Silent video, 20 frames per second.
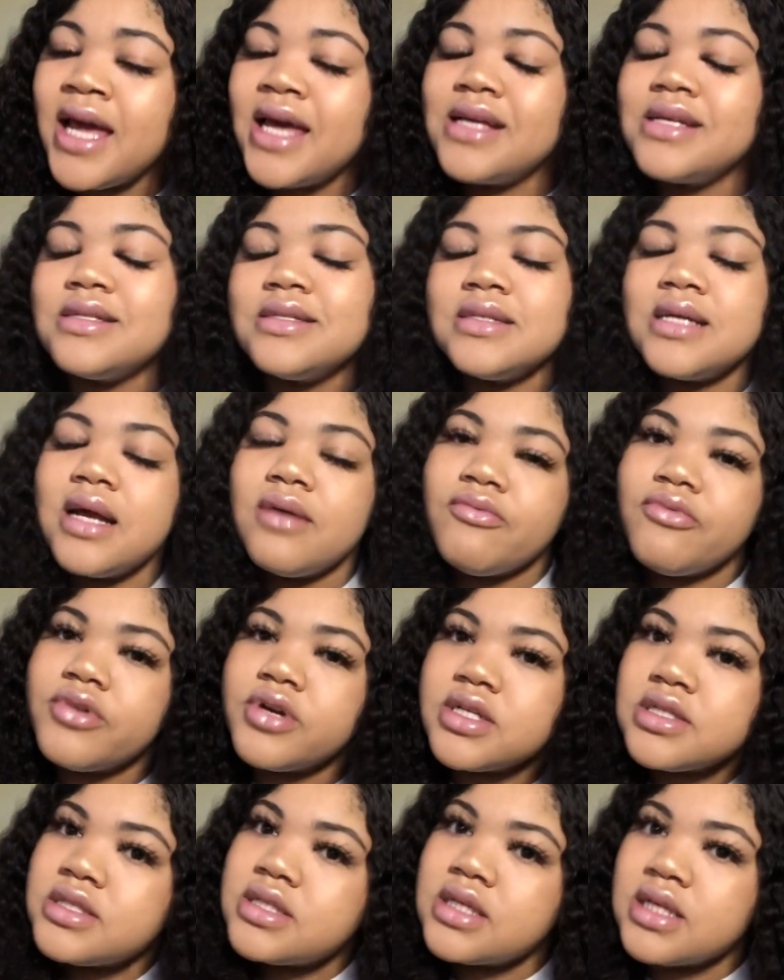It's time for
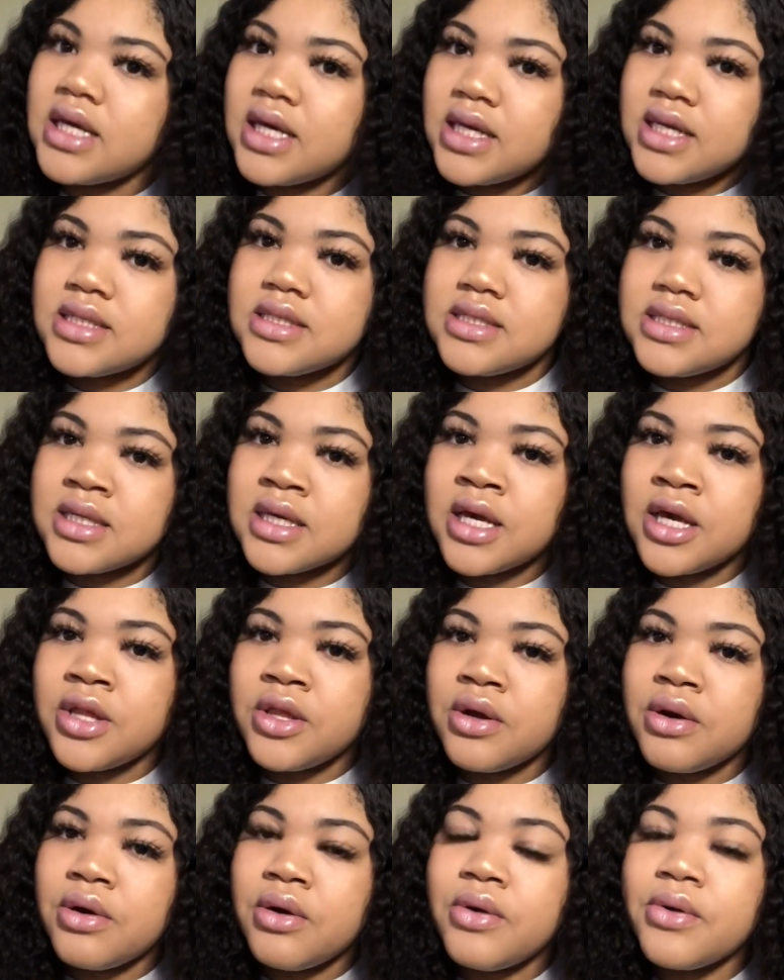us to get it
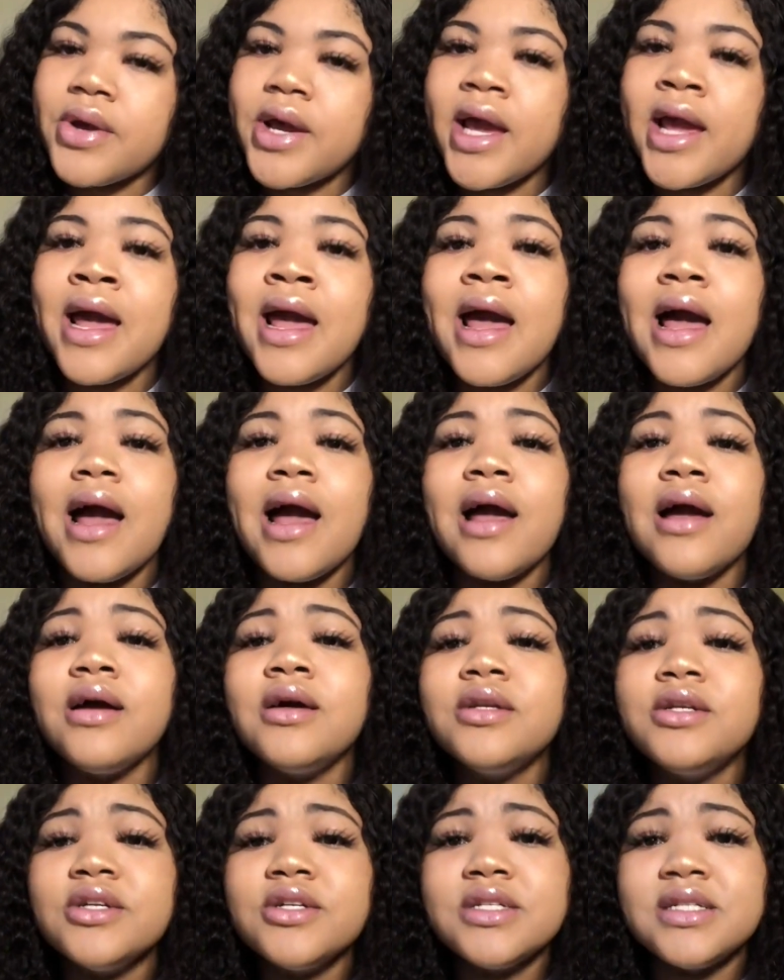together. Okay, I
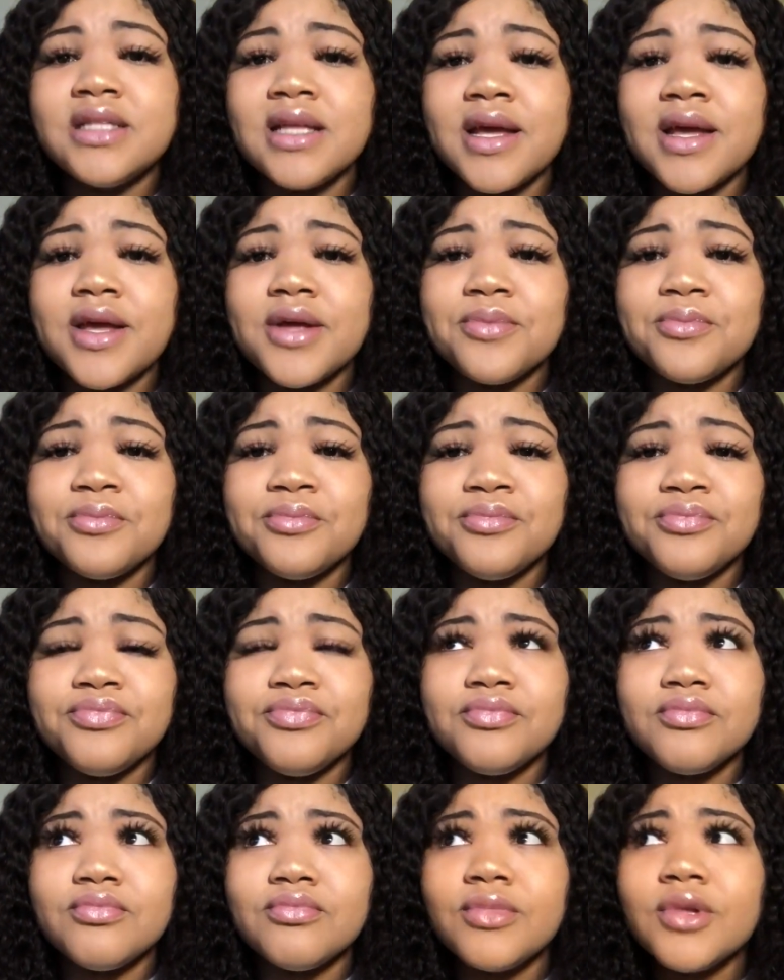understand.
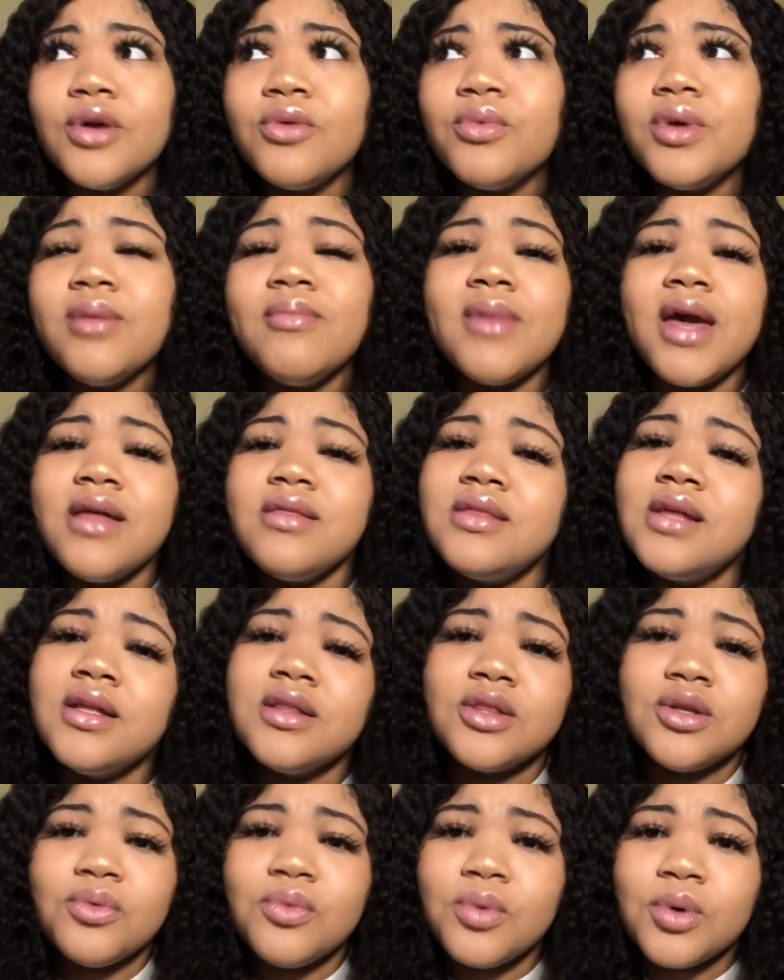We may
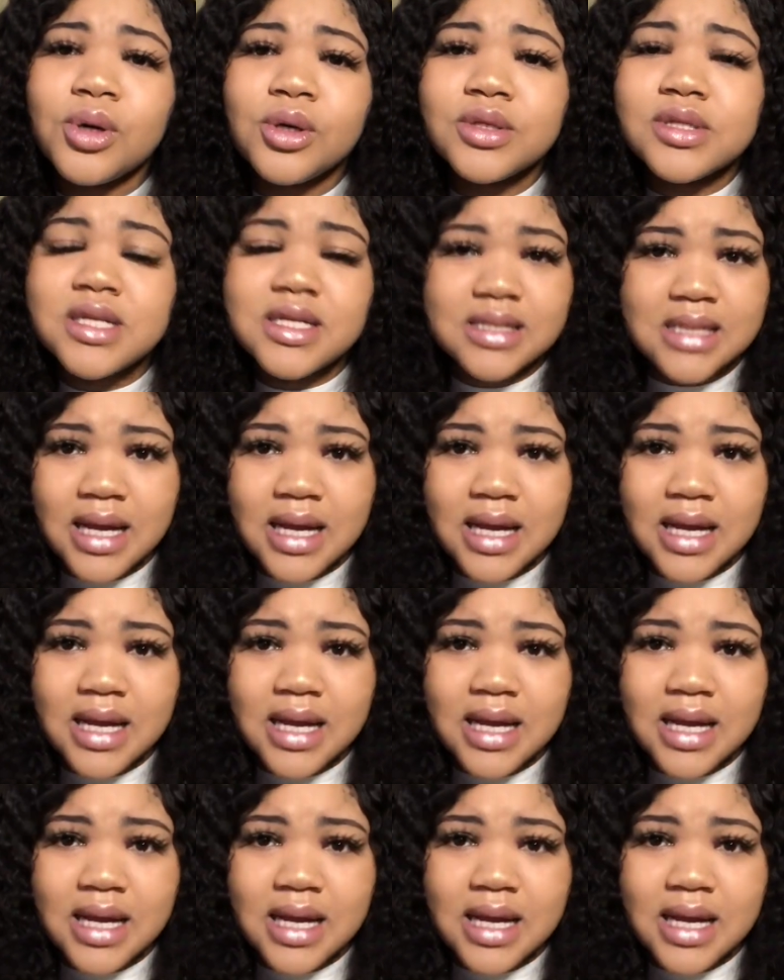think the world is